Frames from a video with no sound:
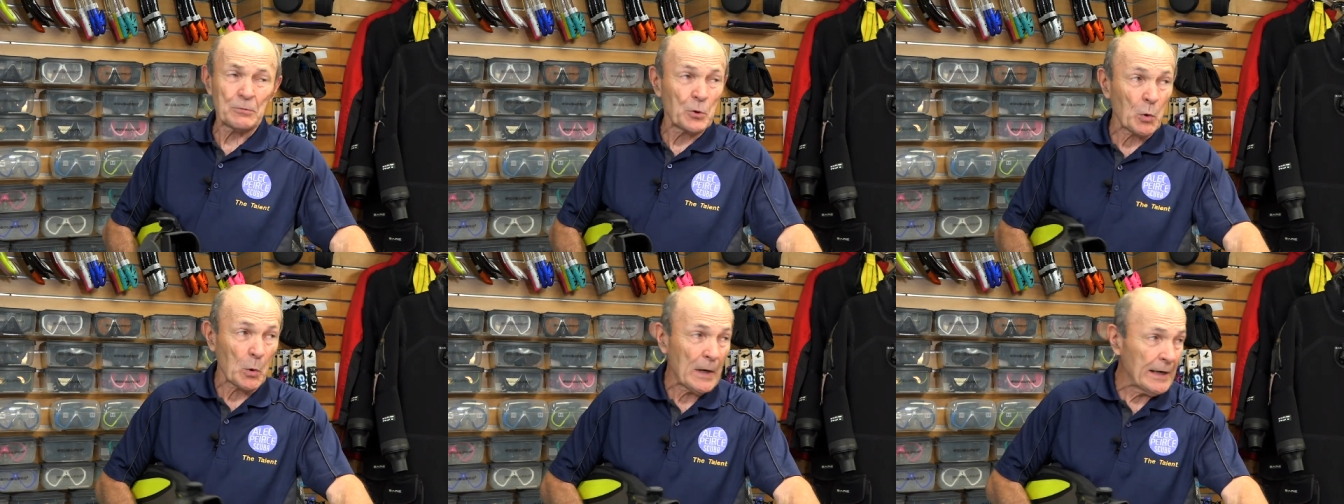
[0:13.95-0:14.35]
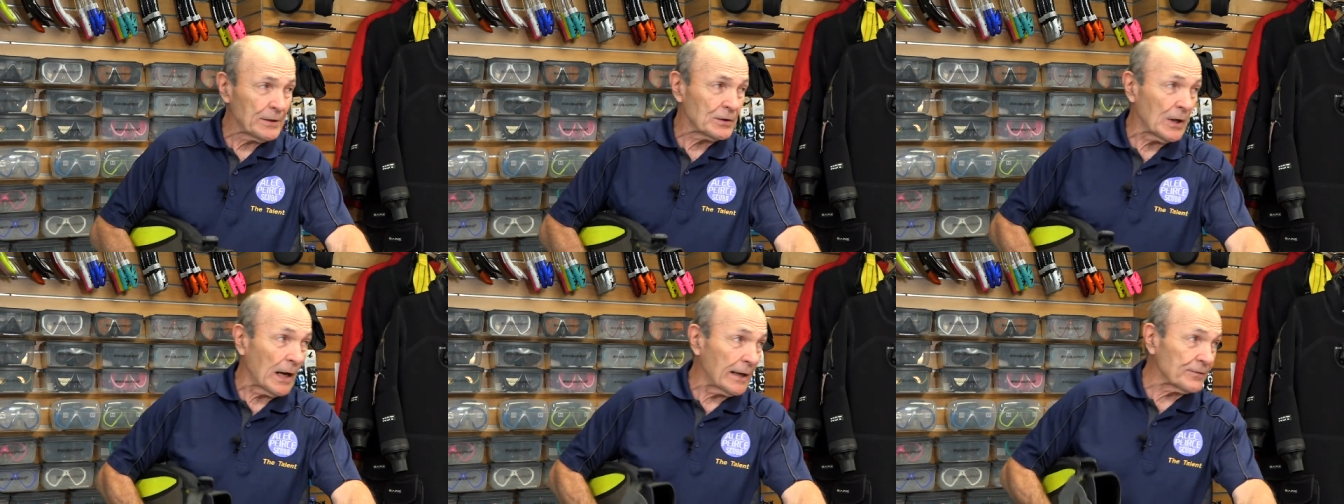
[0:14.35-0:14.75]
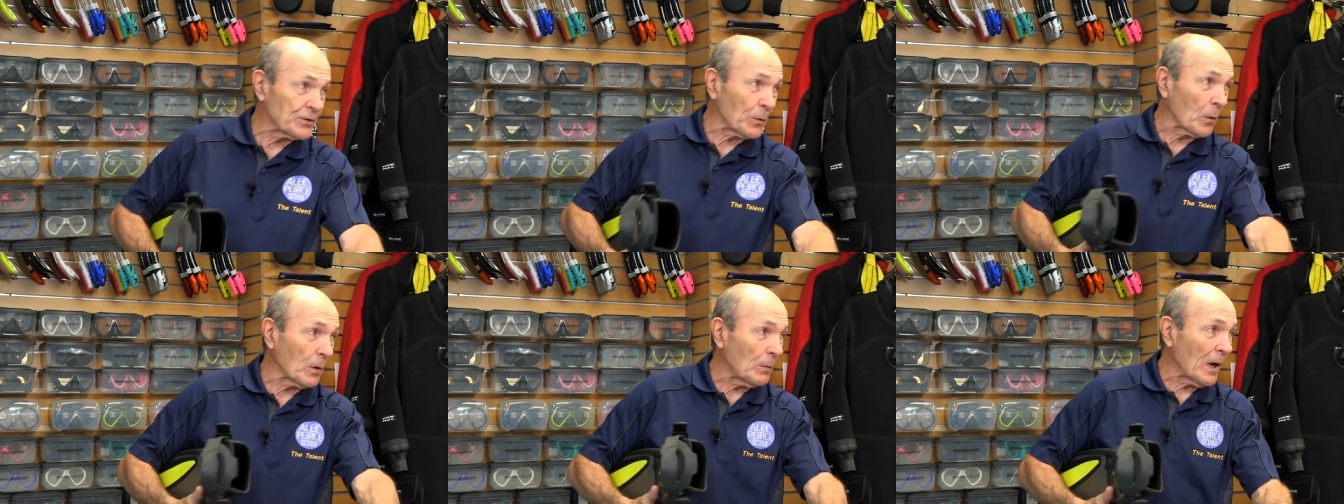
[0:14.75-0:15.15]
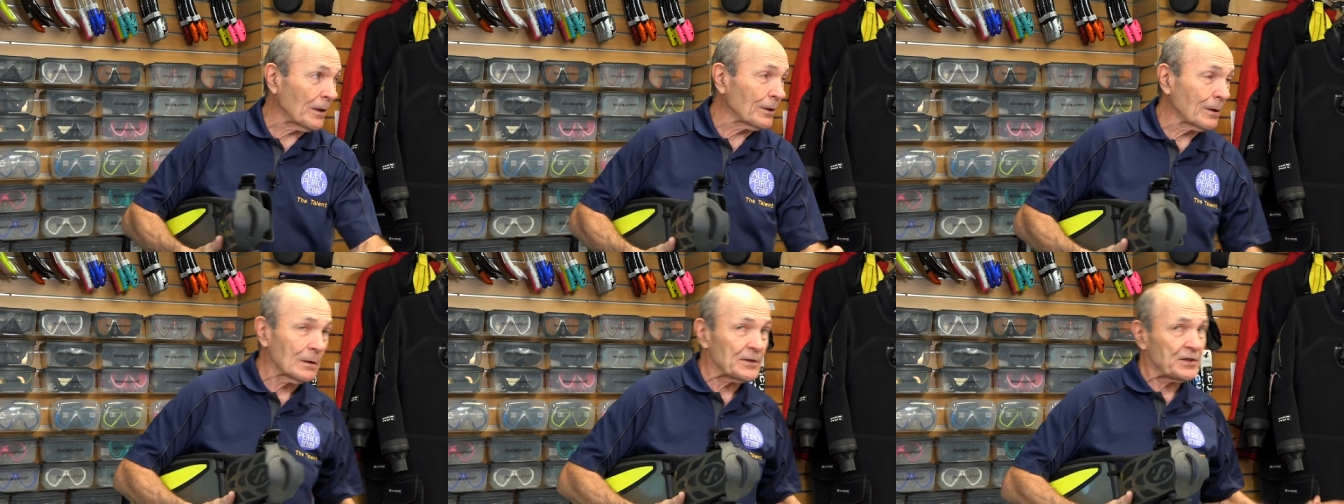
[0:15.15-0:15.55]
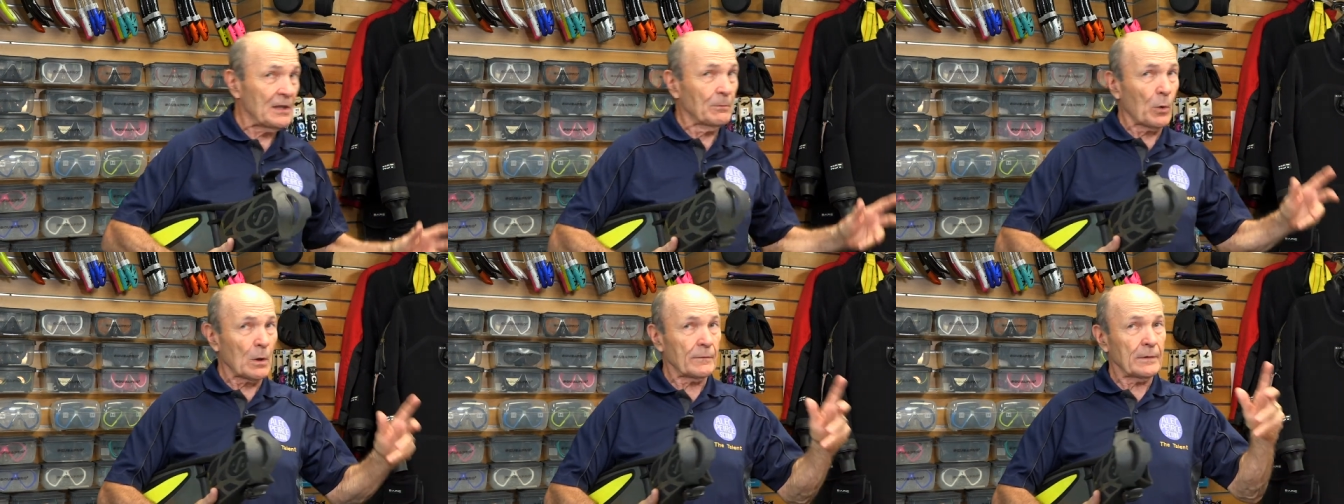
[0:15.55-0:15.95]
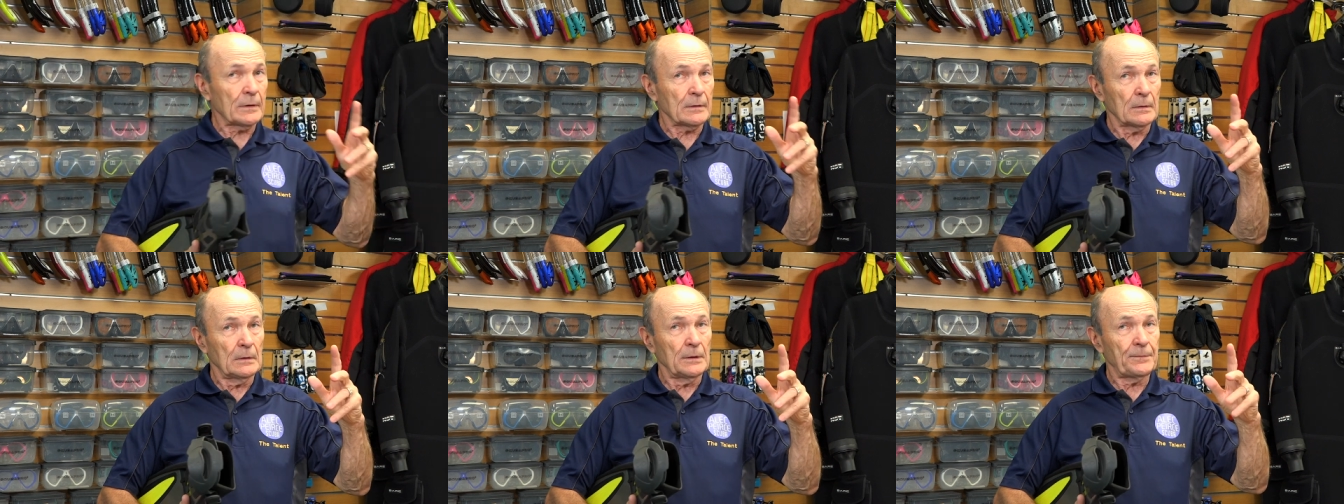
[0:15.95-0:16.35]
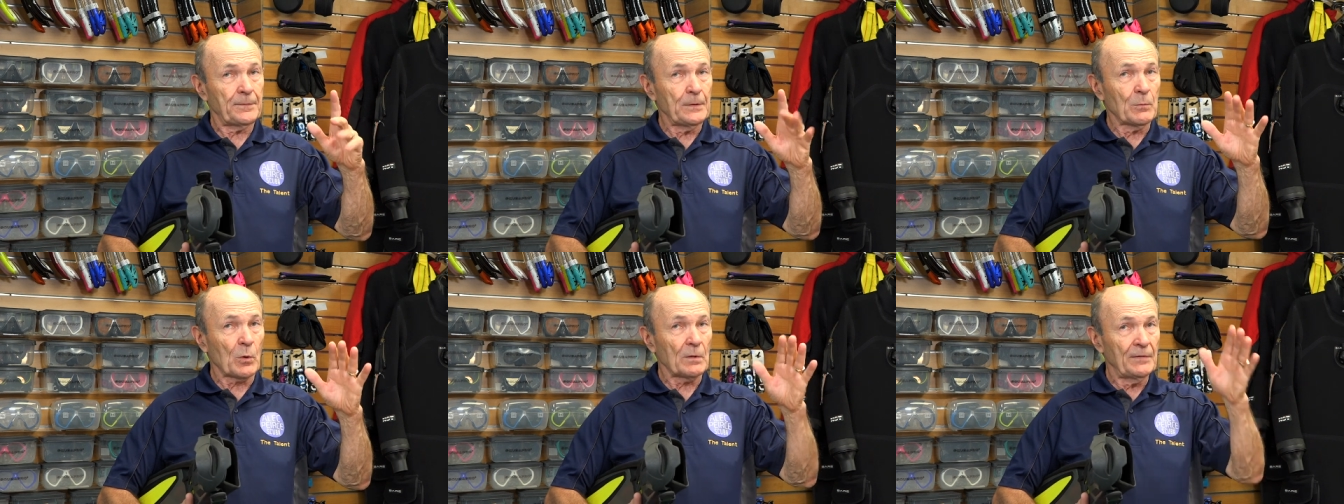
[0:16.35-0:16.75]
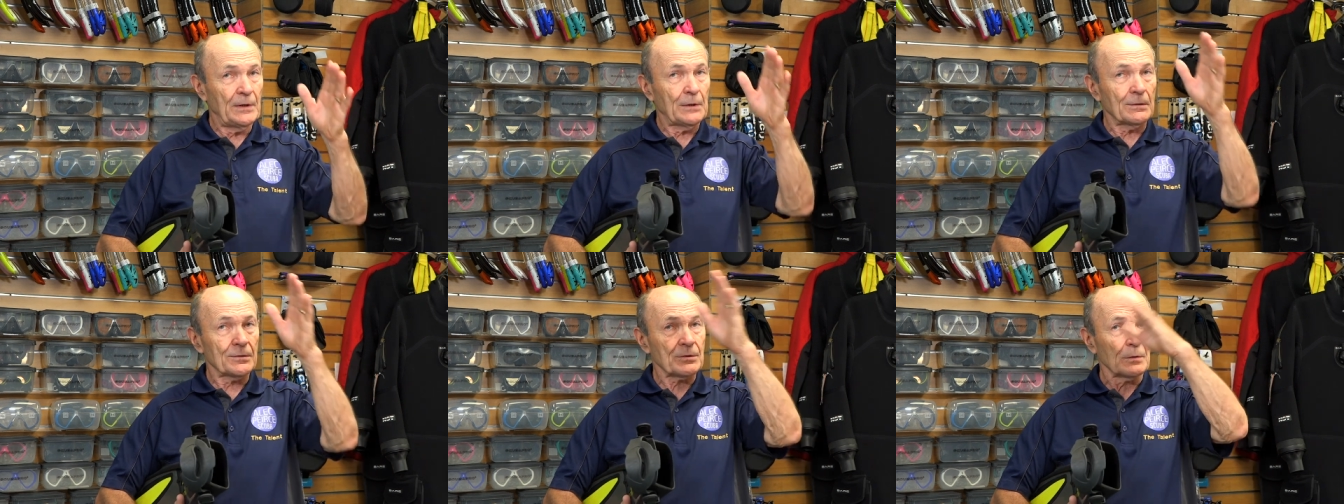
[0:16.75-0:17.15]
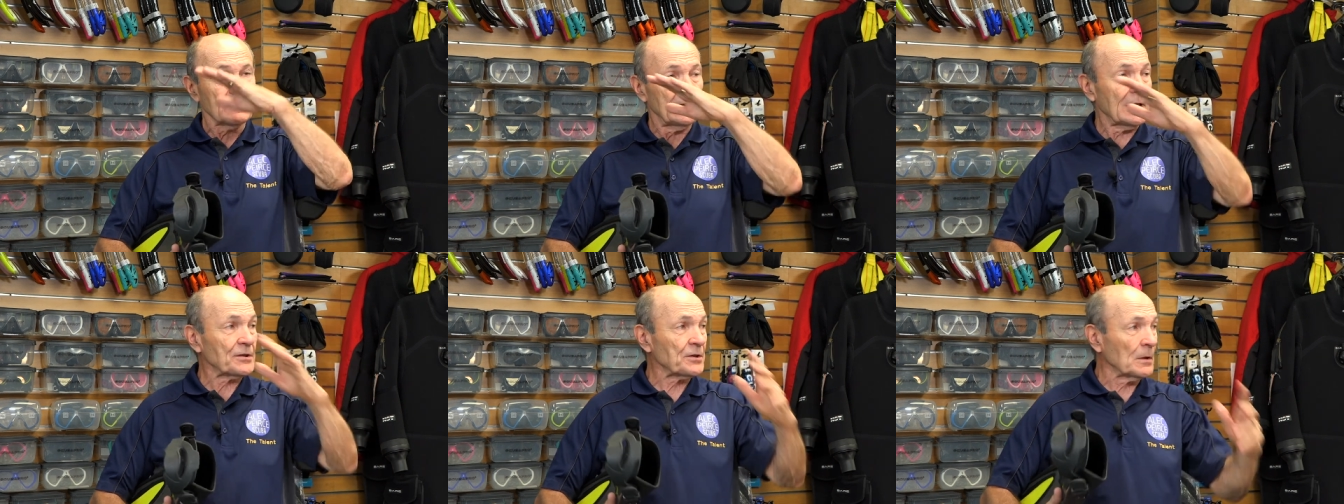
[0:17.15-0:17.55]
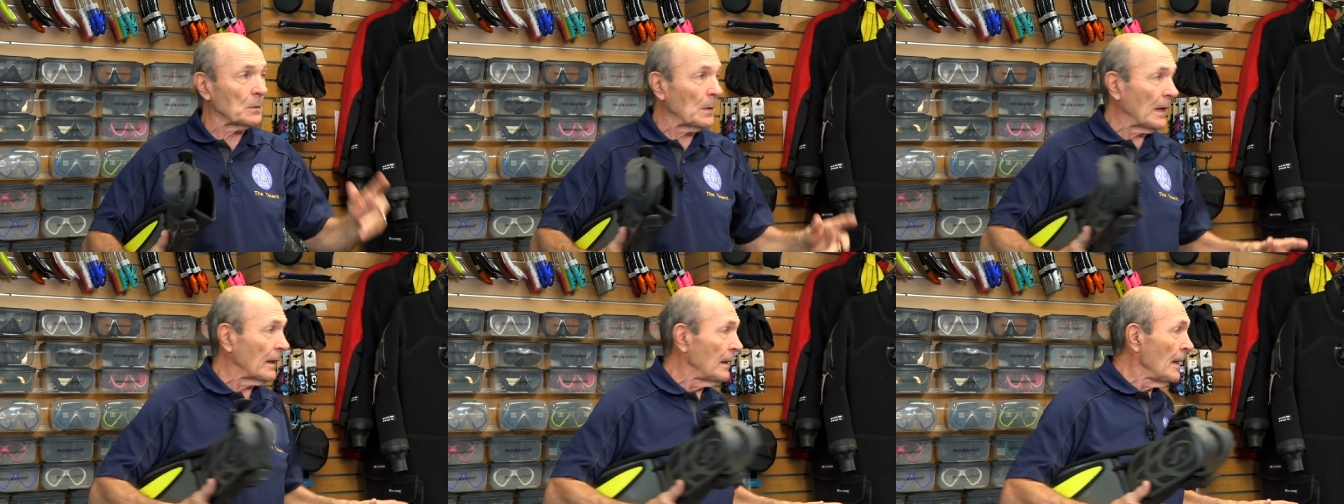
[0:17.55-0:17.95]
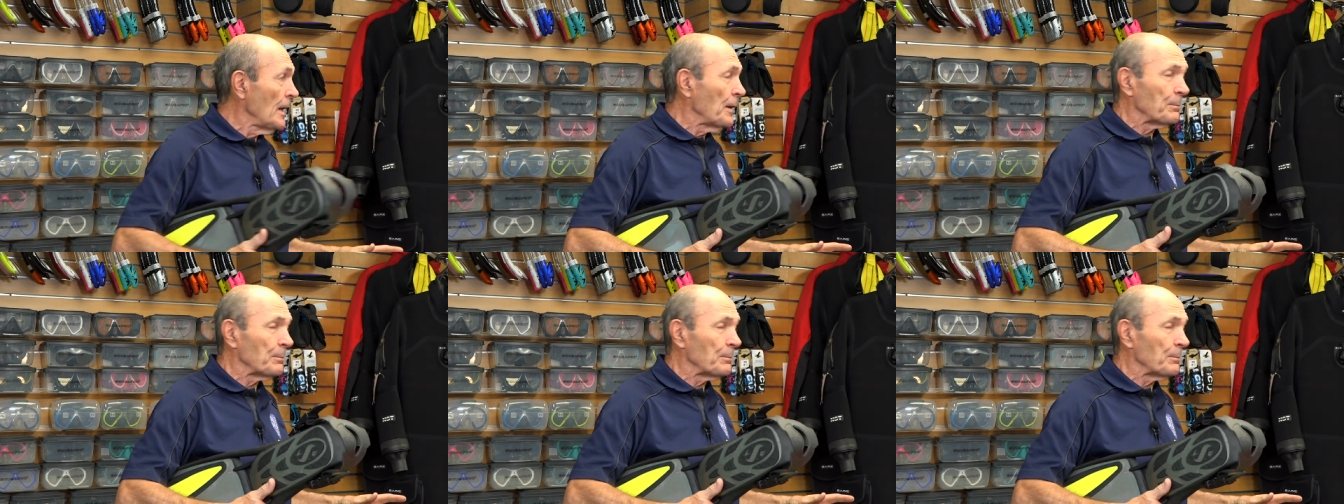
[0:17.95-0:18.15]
Great dive store. Wow, you're going to see more of it in a few more videos over the next little while.